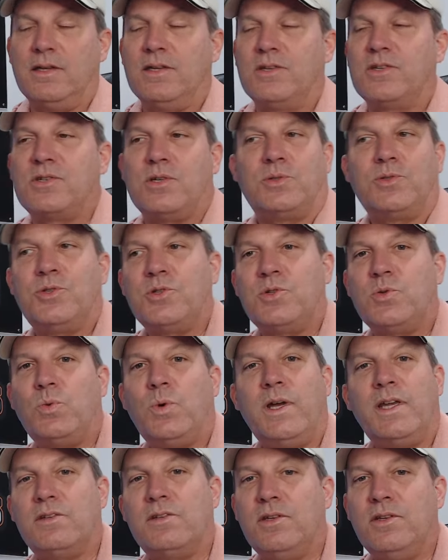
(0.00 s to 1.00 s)
So just
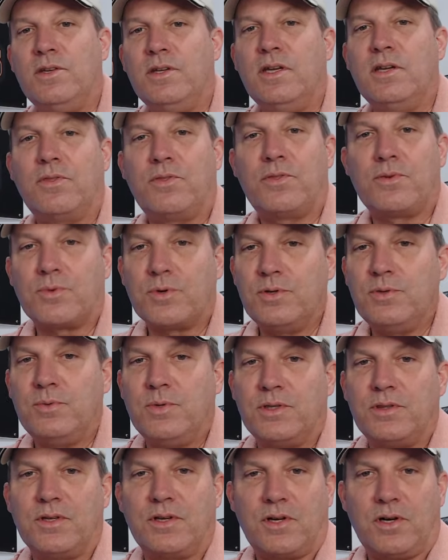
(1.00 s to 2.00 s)
wait till you get through
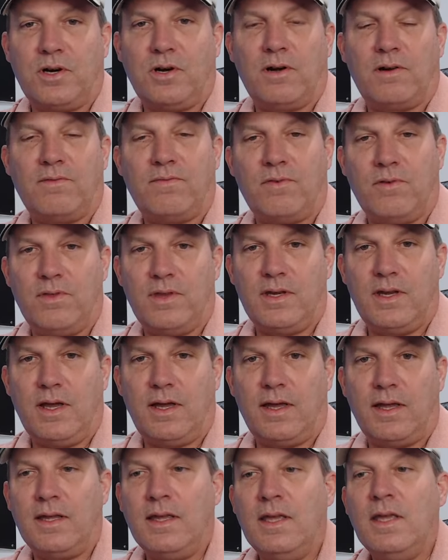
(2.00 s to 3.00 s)
with the cart for the
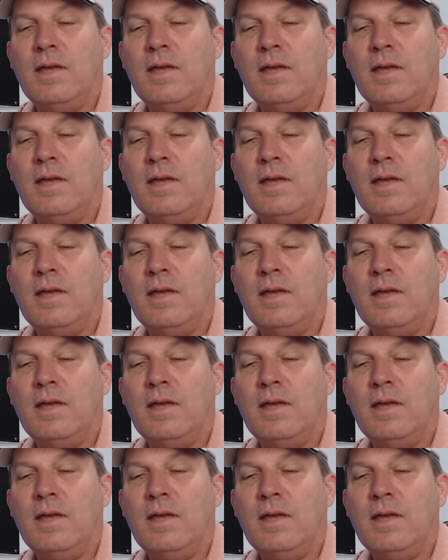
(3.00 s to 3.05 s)
day.